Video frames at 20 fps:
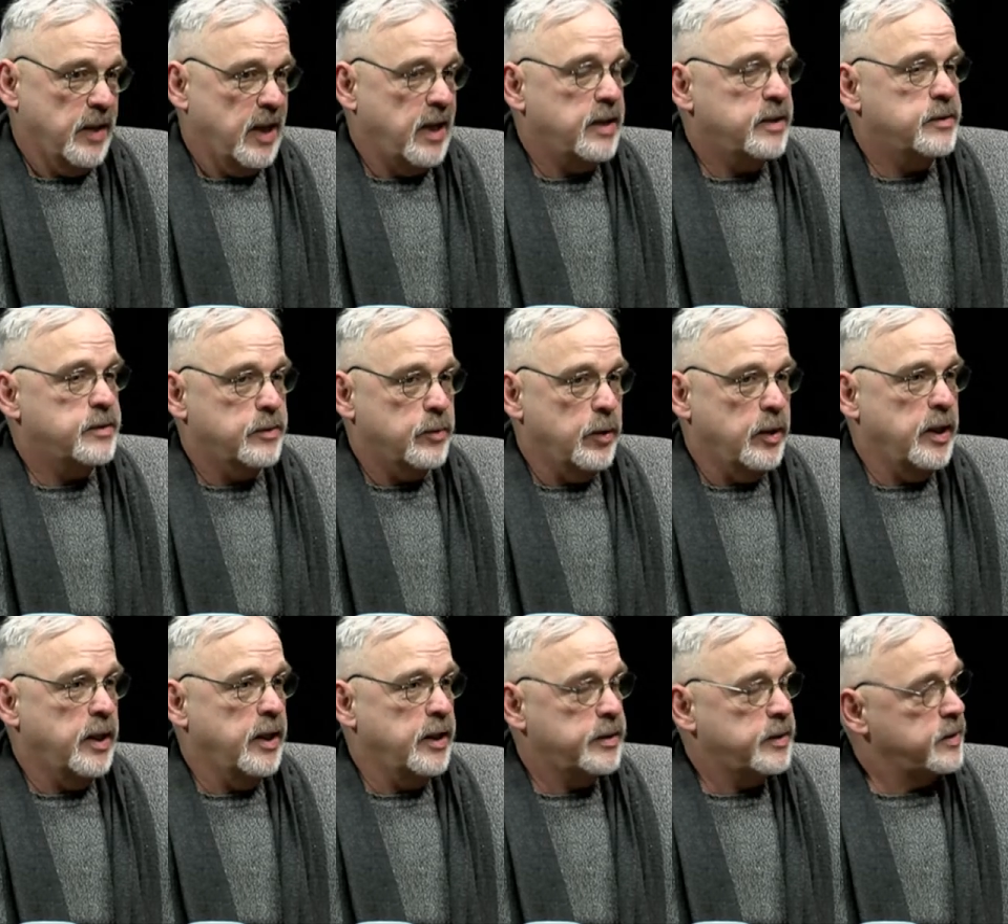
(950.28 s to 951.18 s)
That's going
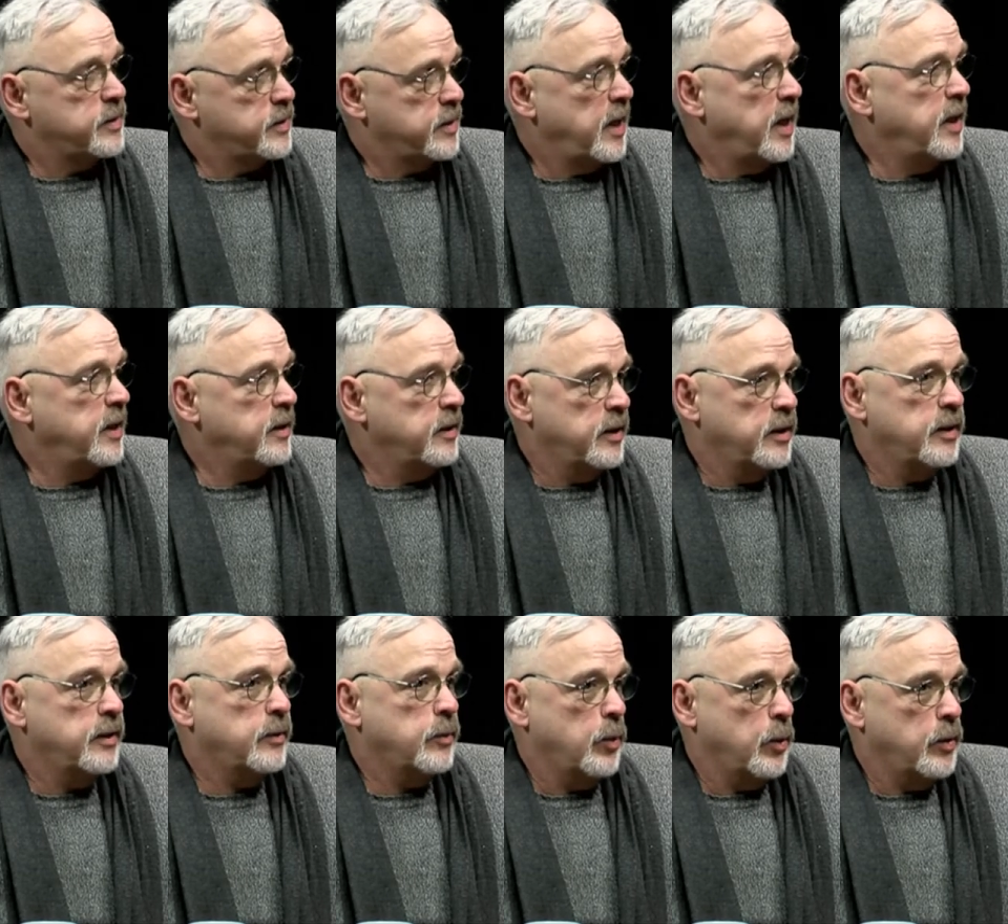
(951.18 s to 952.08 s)
to hit the state, and
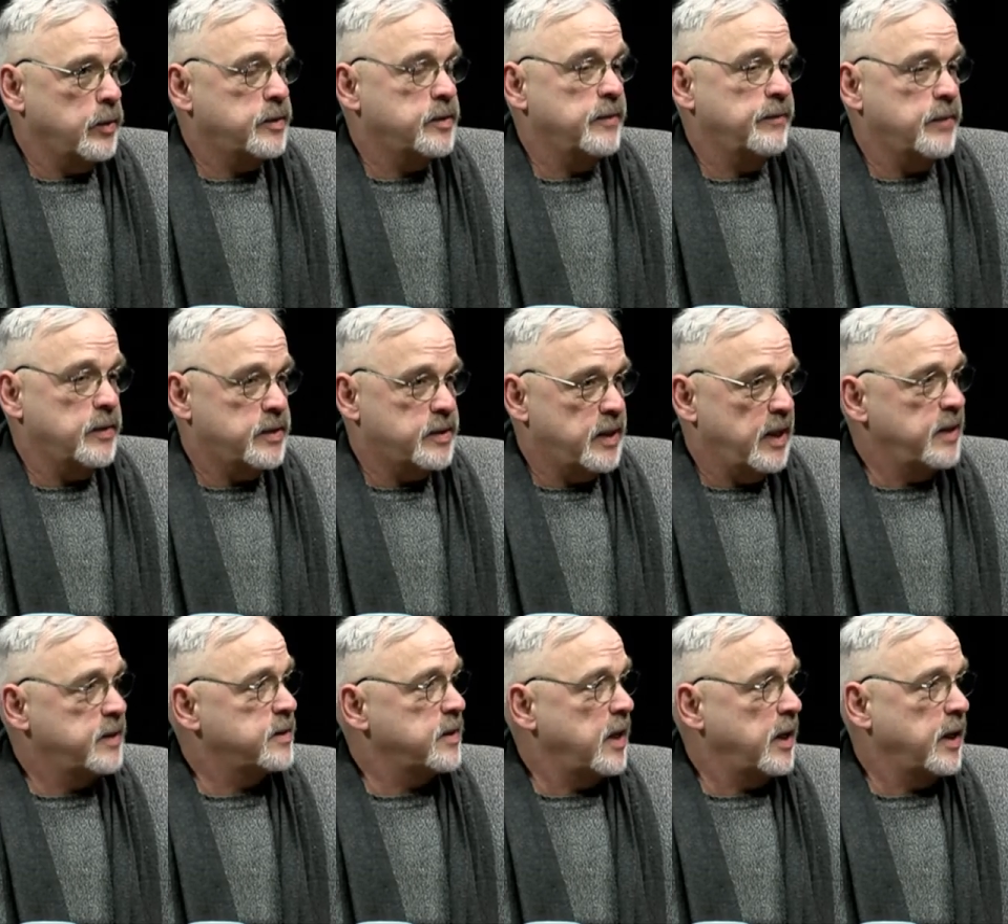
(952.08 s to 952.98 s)
then of course if the
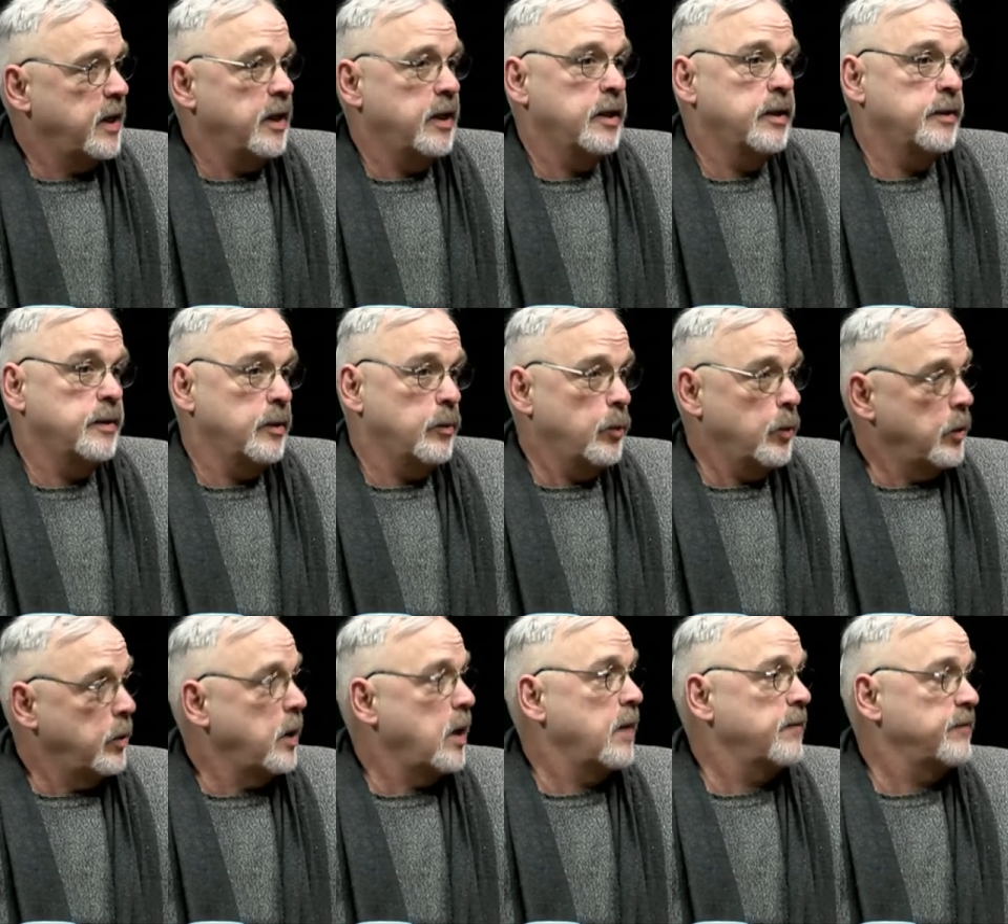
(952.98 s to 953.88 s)
state's not getting it, then
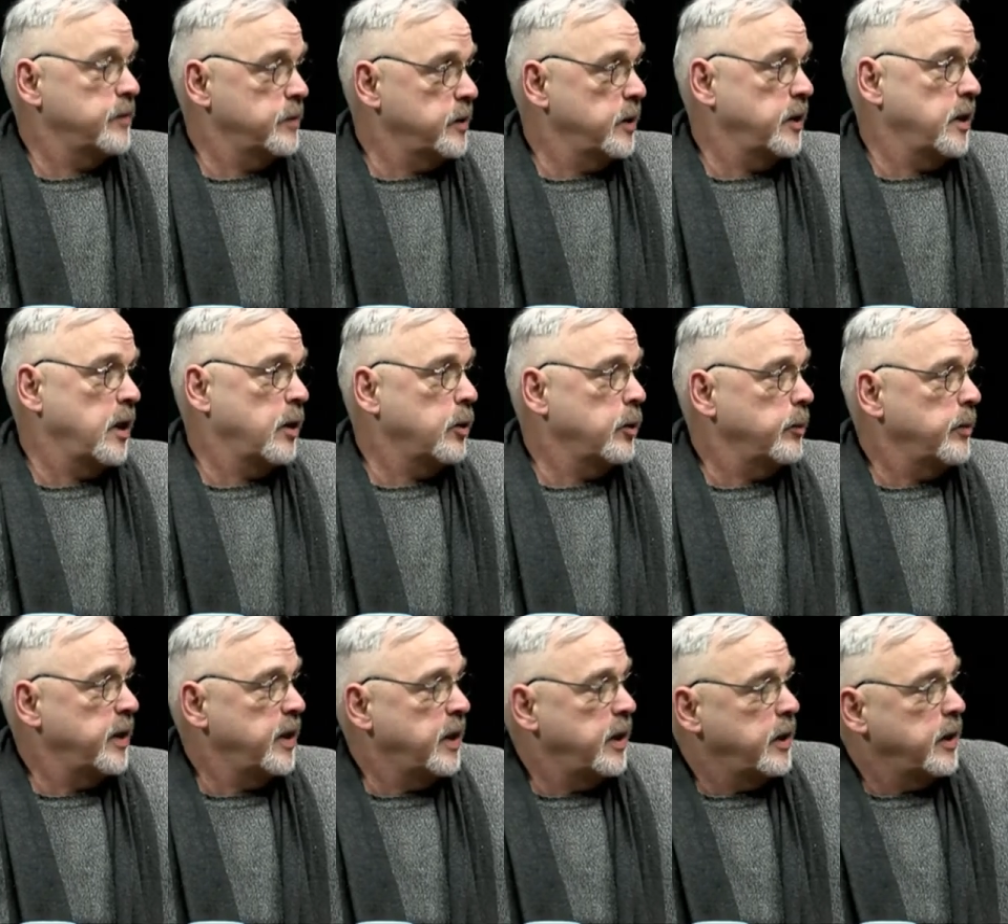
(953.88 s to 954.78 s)
we're obviously not going
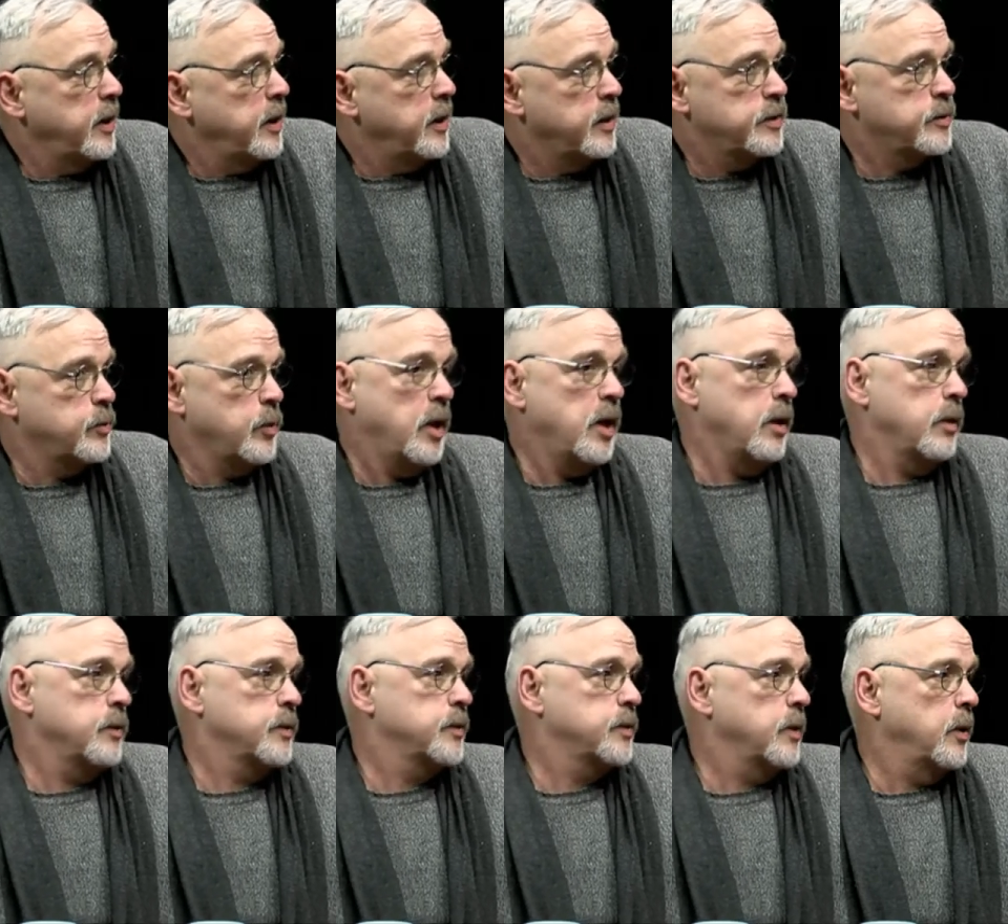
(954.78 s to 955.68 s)
to be getting it as
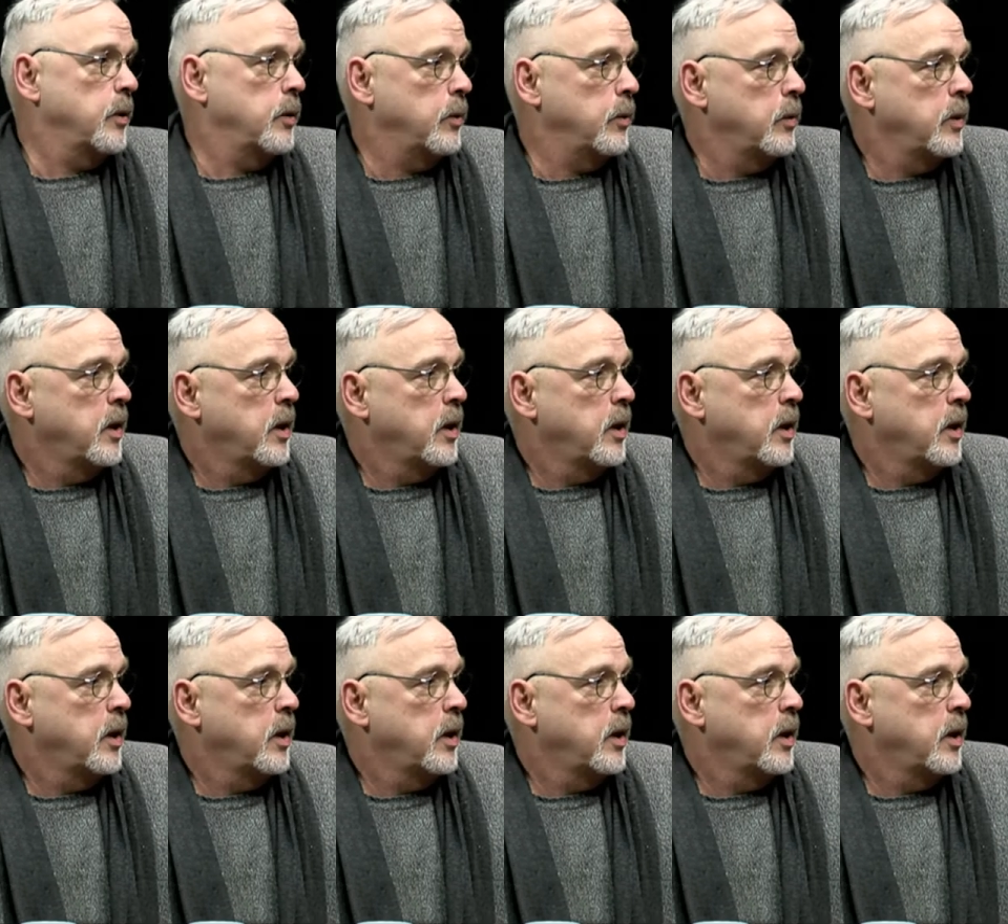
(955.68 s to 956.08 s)
well. So